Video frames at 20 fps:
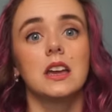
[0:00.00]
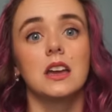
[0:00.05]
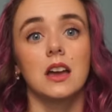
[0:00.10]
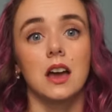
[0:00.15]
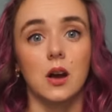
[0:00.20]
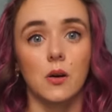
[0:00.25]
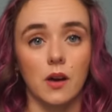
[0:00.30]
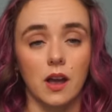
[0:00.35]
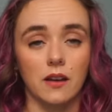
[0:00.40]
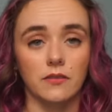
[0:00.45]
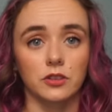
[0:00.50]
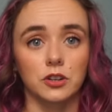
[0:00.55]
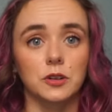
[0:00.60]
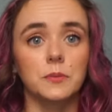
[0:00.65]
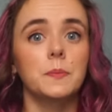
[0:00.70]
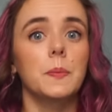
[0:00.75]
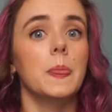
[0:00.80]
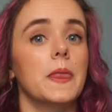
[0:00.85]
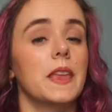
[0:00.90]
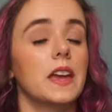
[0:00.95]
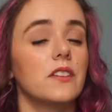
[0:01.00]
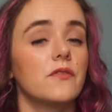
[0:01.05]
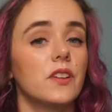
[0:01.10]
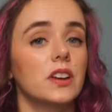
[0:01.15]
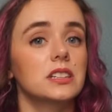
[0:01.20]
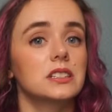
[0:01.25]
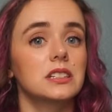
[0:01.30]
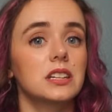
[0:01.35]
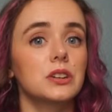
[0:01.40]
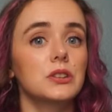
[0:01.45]
However,
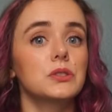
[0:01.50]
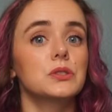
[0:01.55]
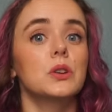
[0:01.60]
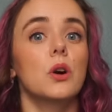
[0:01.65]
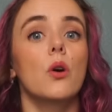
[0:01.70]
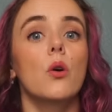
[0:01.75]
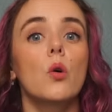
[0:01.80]
investigators